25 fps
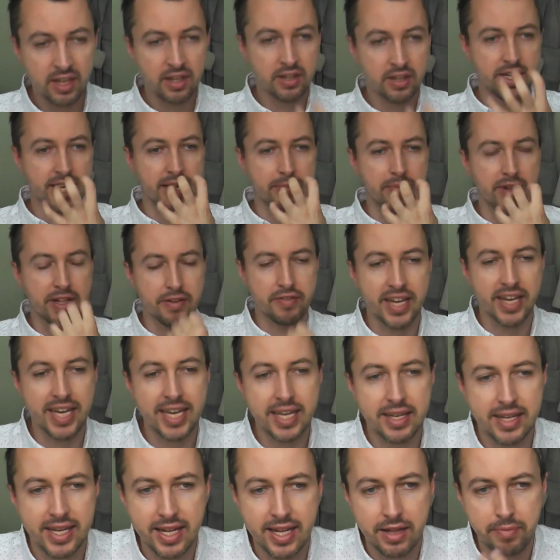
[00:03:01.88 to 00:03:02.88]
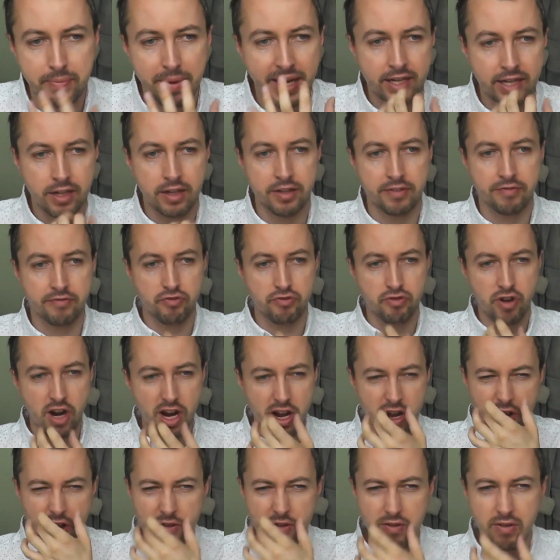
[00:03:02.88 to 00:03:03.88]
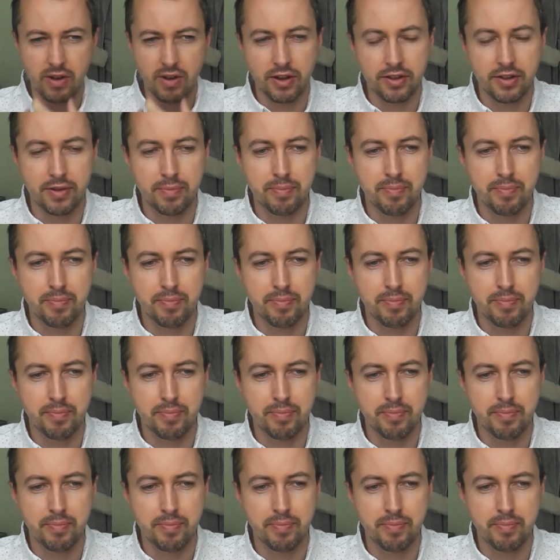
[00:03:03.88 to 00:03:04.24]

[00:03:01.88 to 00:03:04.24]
Yeah, a bit of heat hit the back of the throat, on the